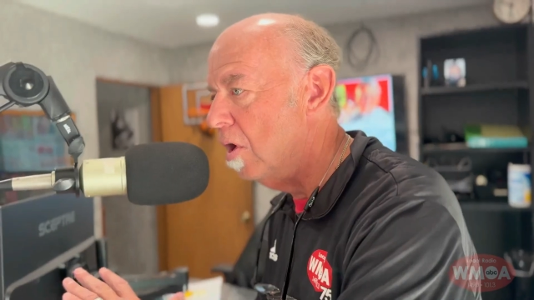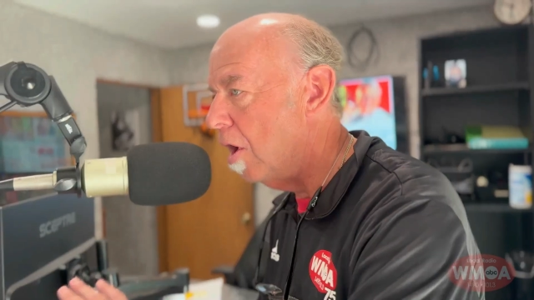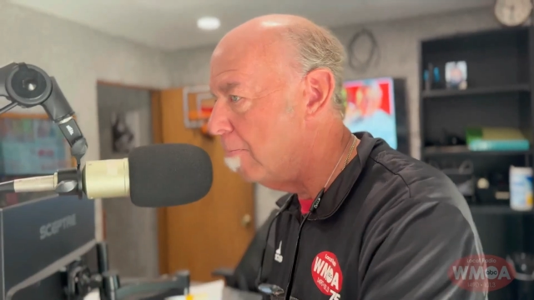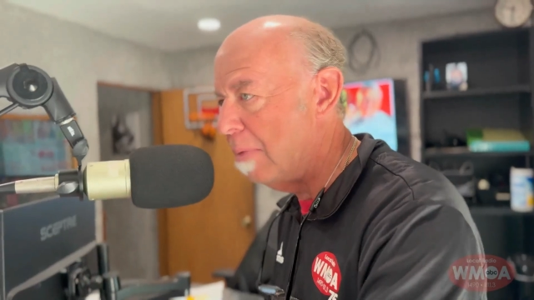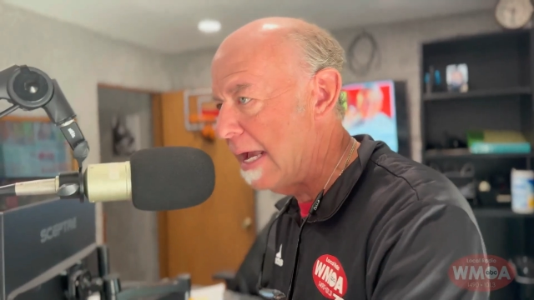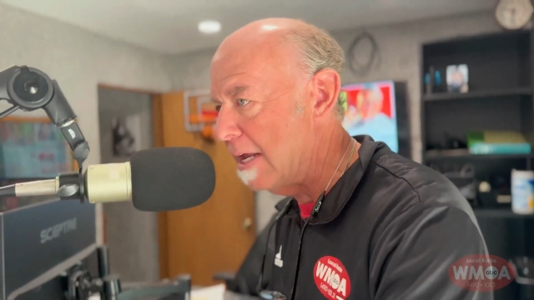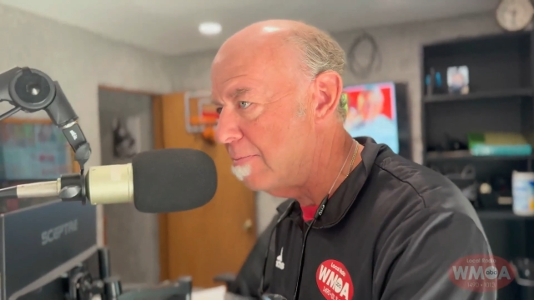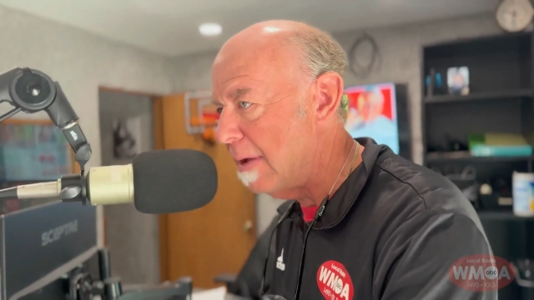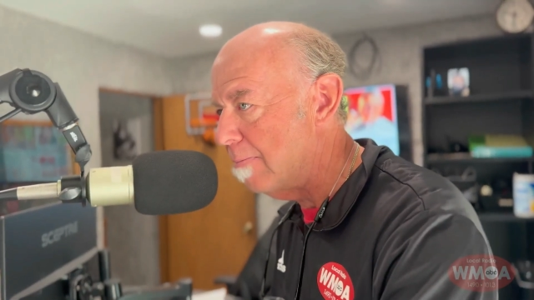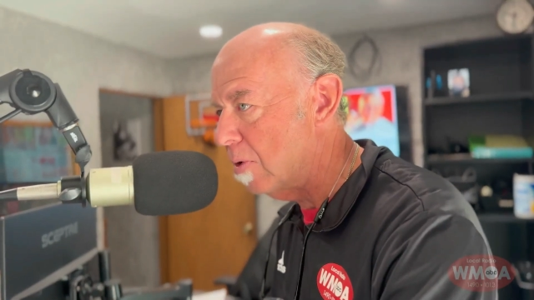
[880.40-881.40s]
a band
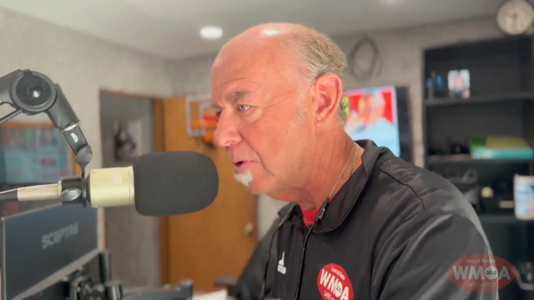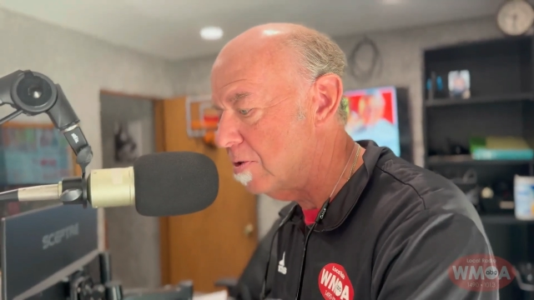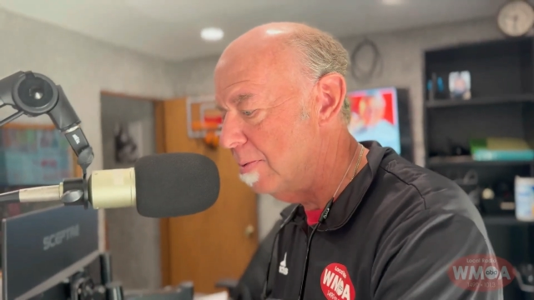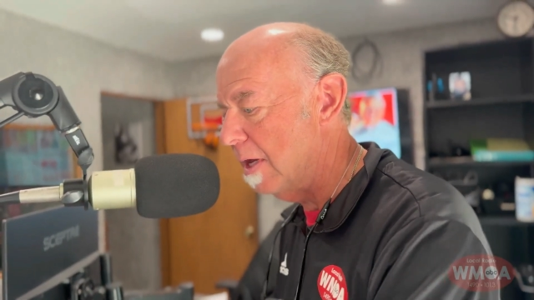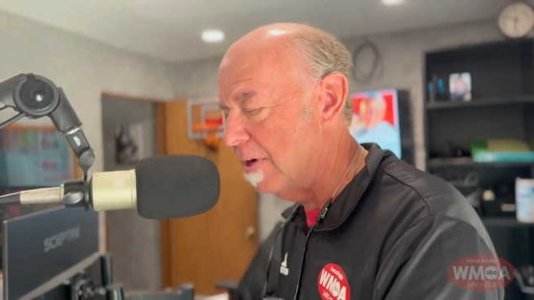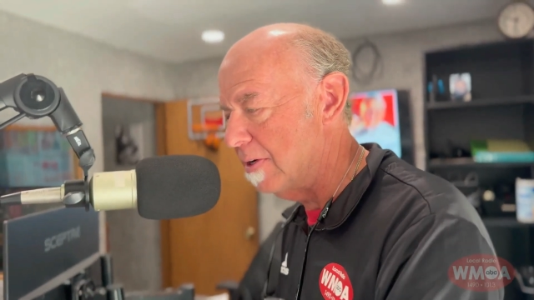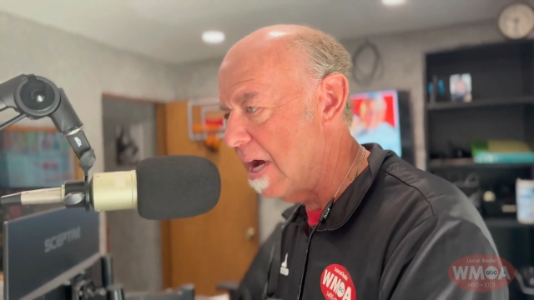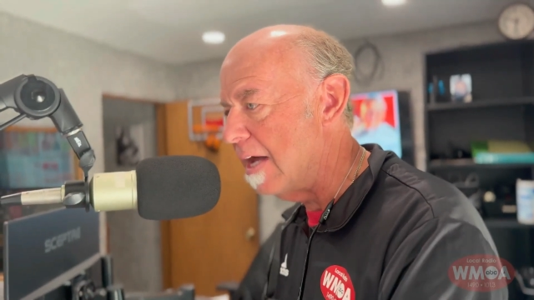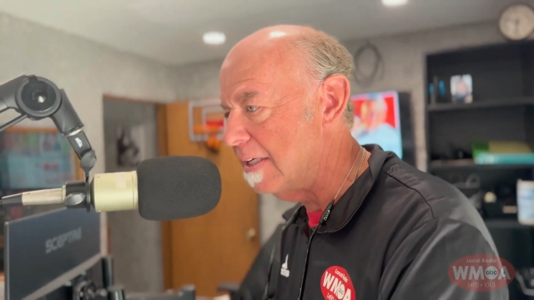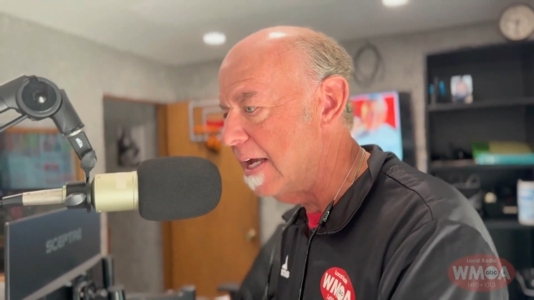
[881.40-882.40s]
member to be able to
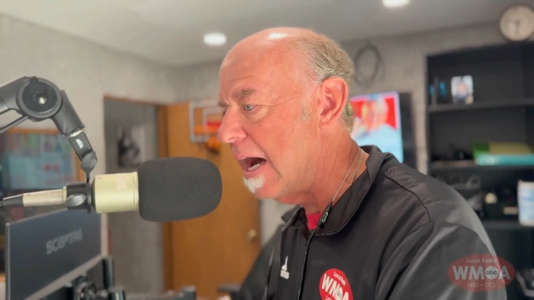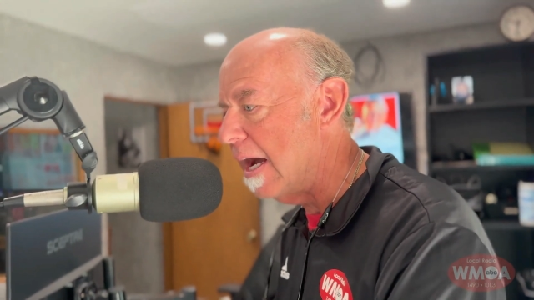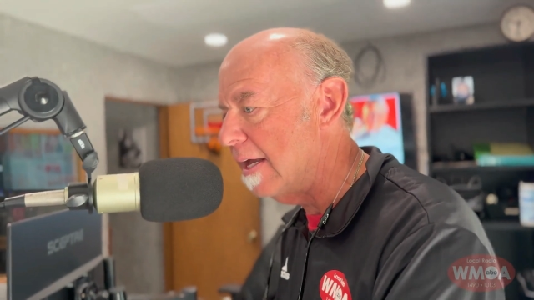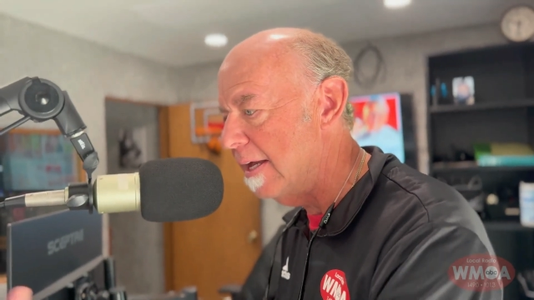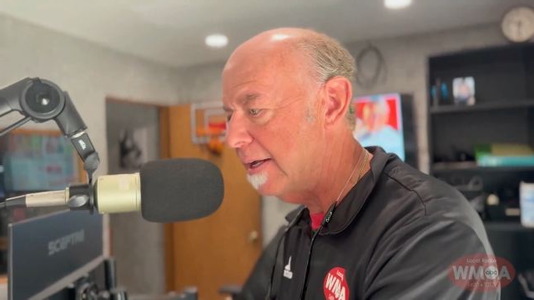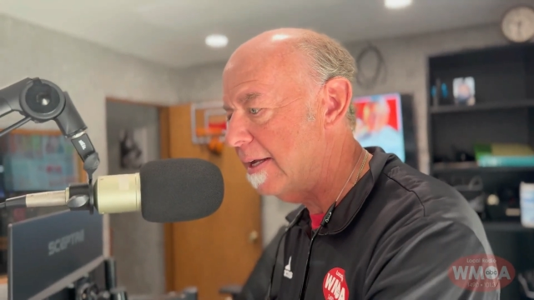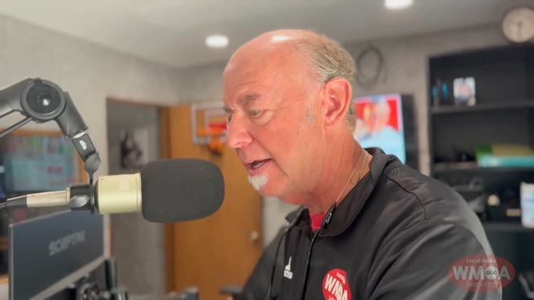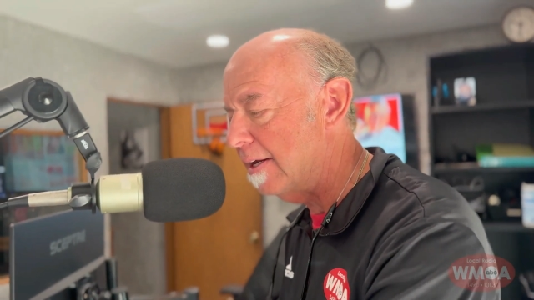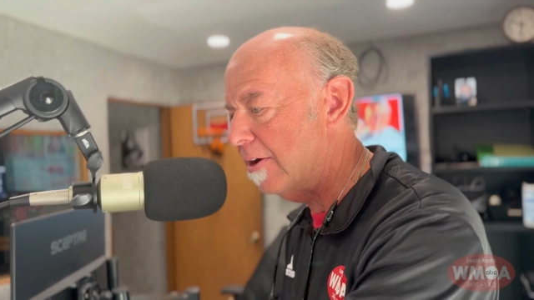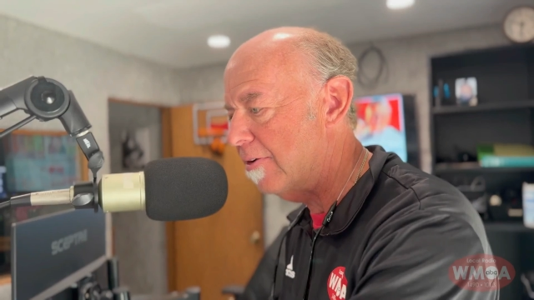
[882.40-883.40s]
dot the I. And
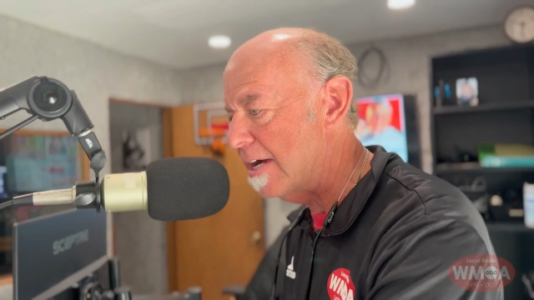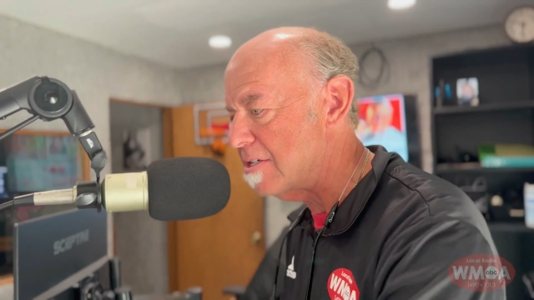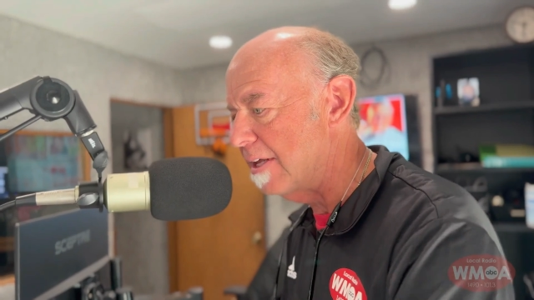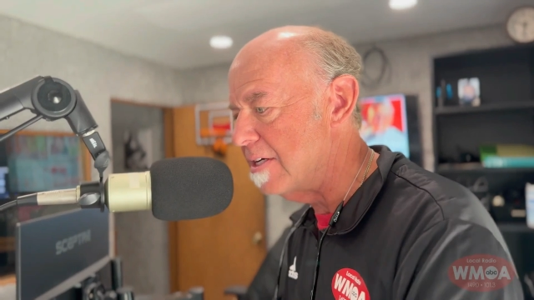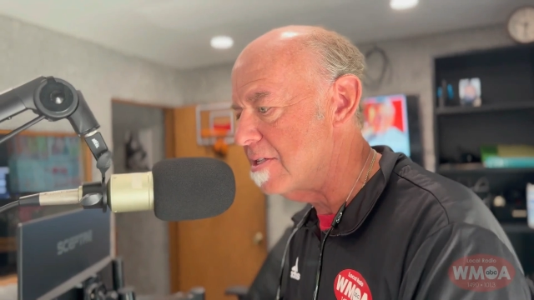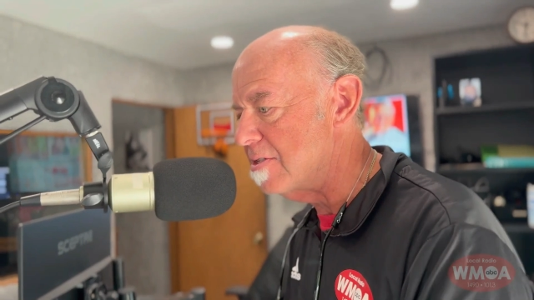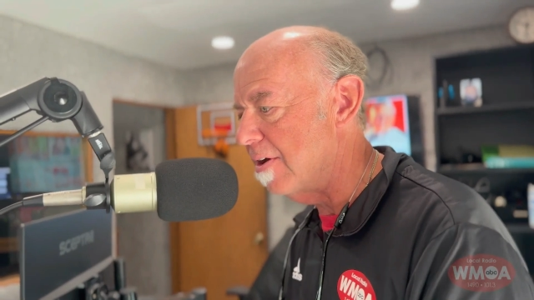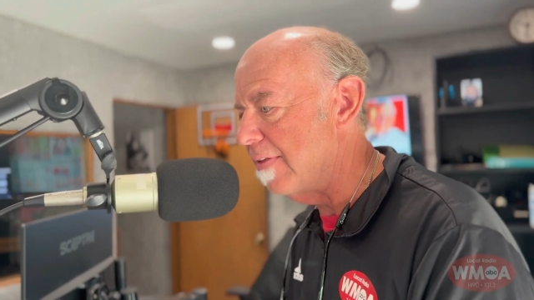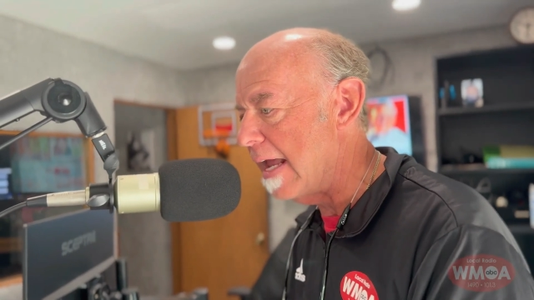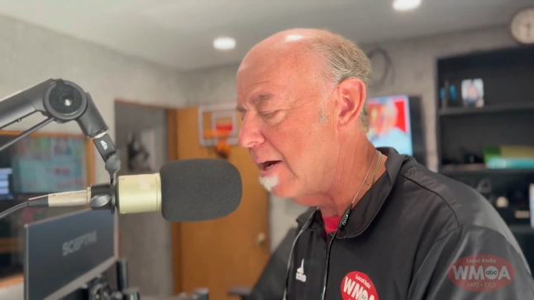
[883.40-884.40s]
again, congratulations on
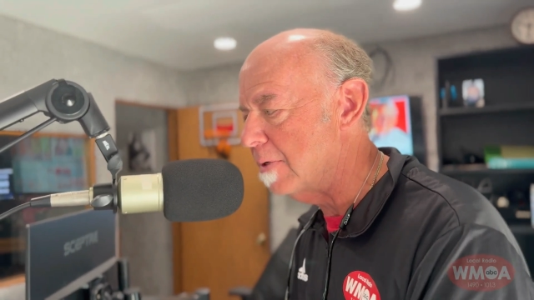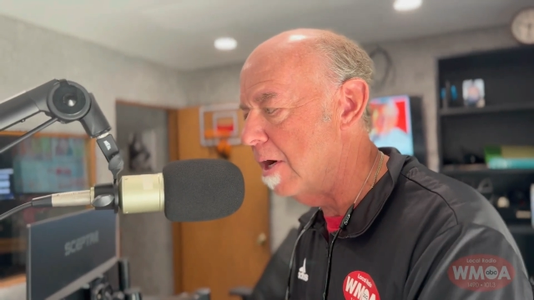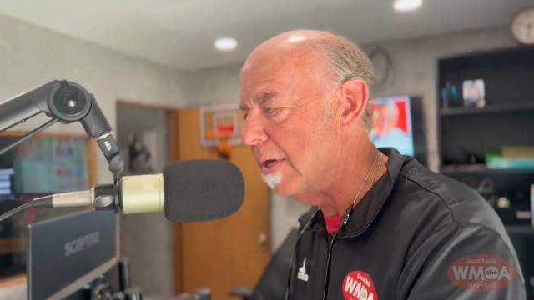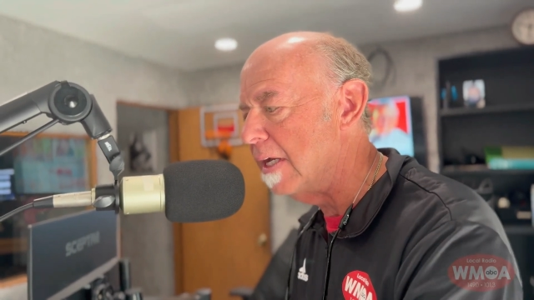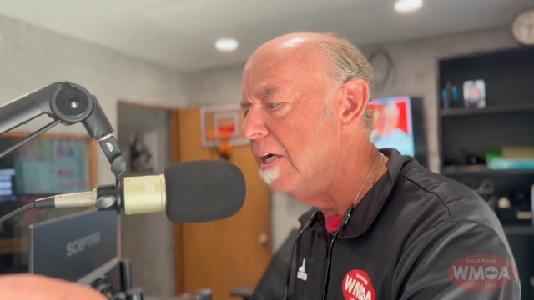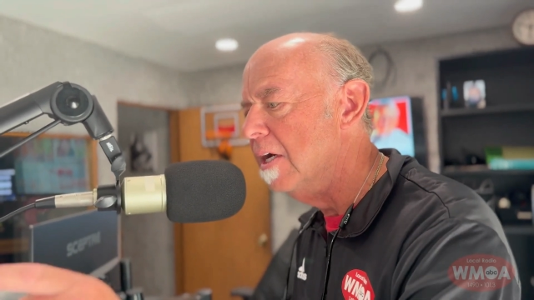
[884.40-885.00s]
that upcoming.